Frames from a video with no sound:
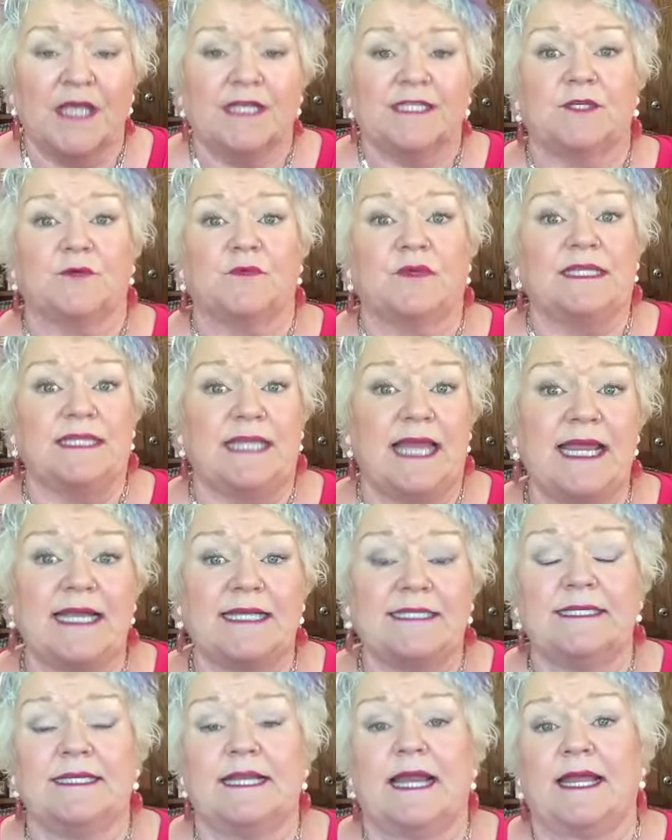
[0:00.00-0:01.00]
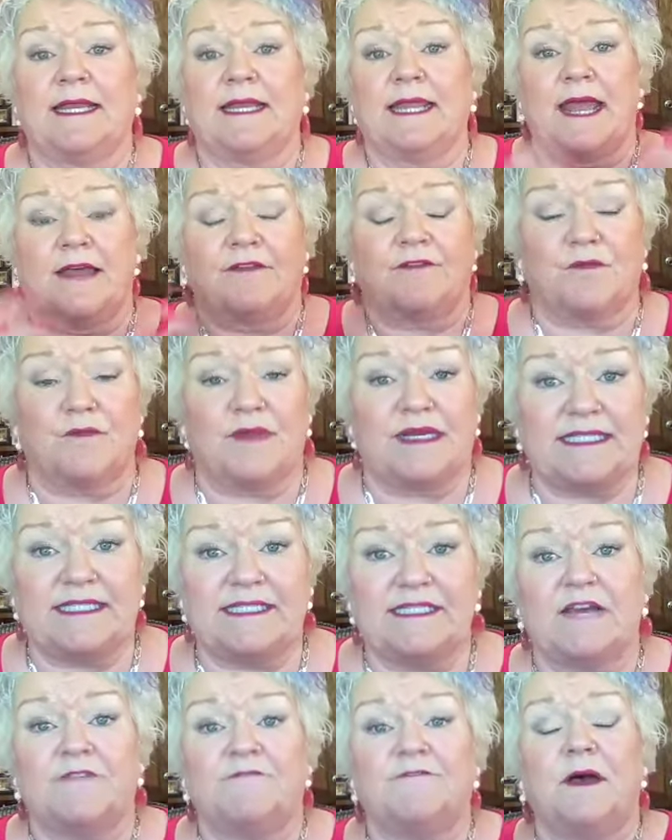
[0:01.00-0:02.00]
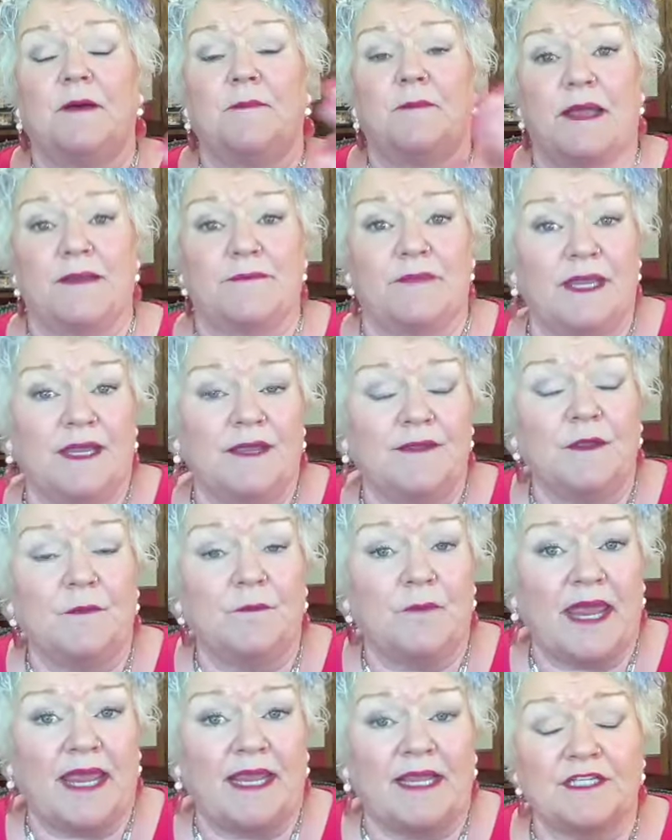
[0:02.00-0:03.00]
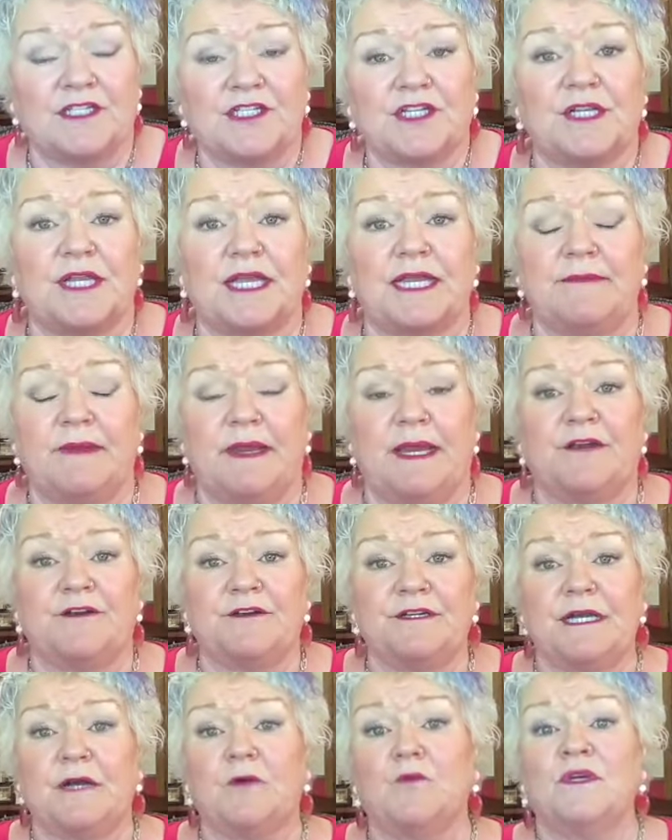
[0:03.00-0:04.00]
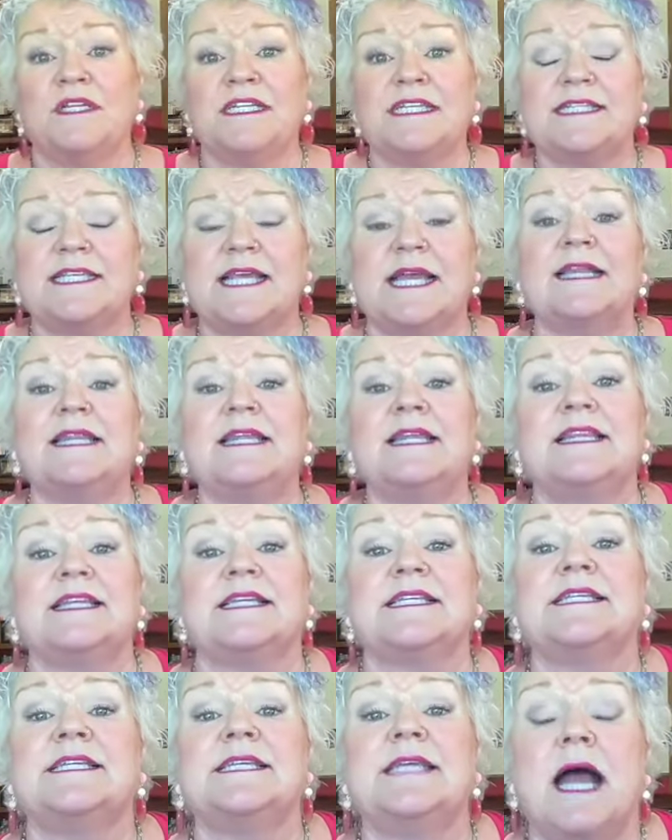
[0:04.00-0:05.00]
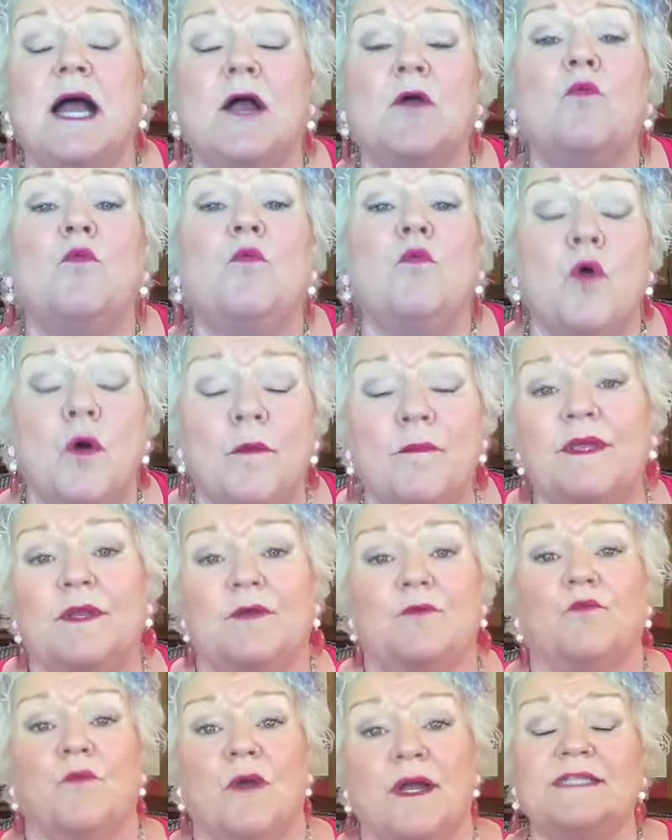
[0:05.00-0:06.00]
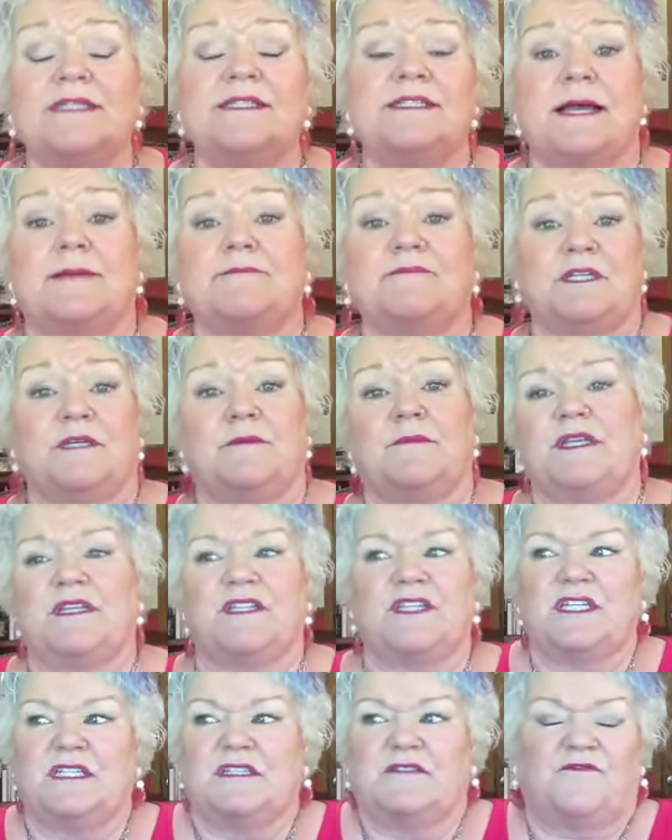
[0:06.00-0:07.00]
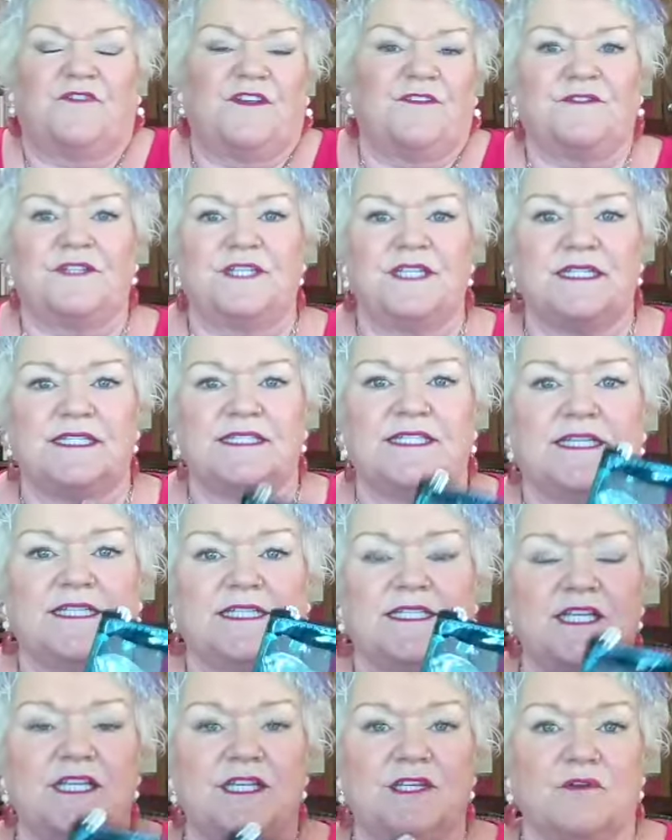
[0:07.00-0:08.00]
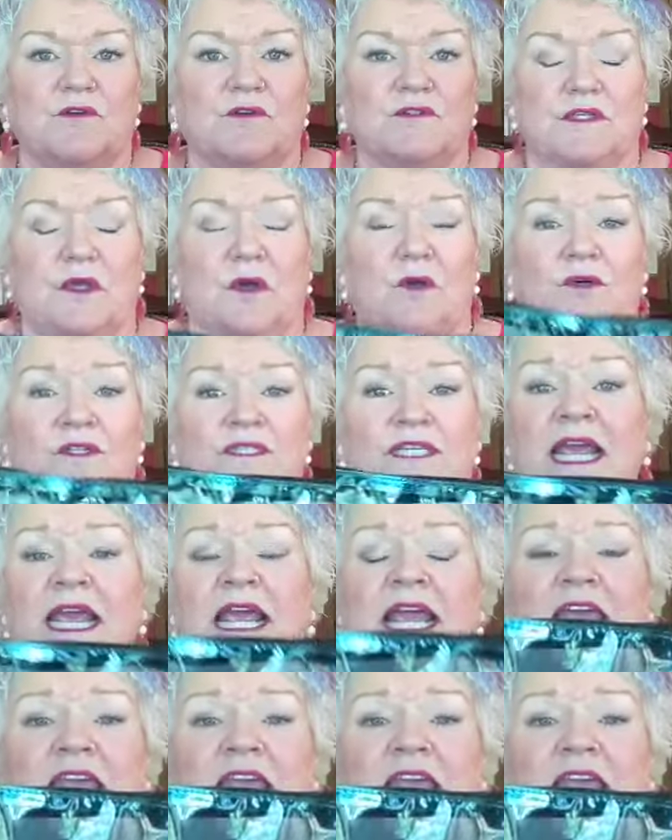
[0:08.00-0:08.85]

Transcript: So, we landed. I gathered my stuff up. I'm in the baggage claim area when suddenly this young woman runs up to me. She's 15, 16 years old.